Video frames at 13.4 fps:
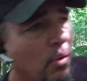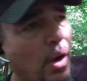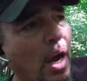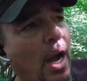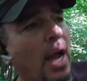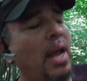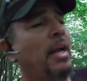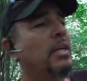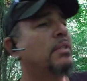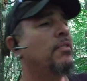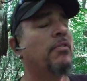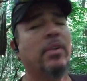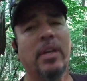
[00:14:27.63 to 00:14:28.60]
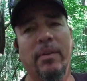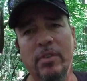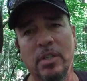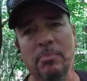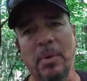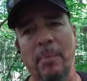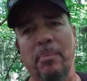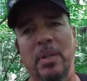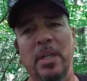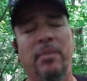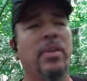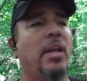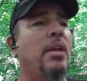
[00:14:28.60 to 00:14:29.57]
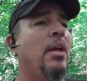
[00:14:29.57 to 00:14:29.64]
Well, I ask for forgiveness, but I
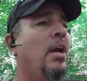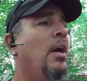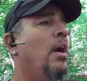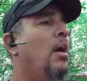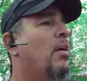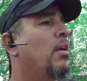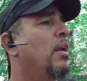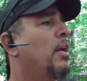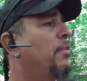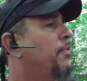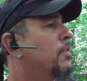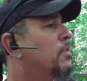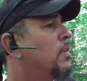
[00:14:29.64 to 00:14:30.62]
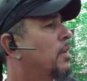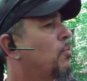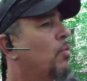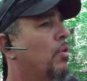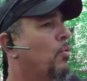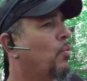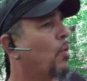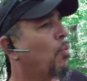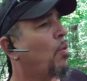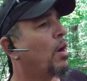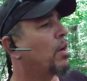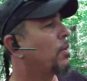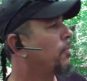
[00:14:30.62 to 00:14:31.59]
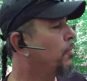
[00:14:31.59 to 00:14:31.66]
believe that our life is like we're
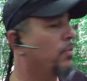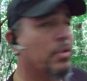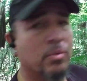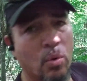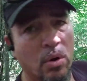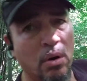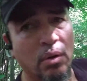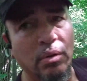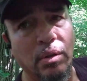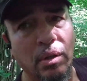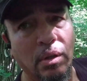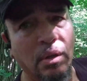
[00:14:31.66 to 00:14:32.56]
walking through this world.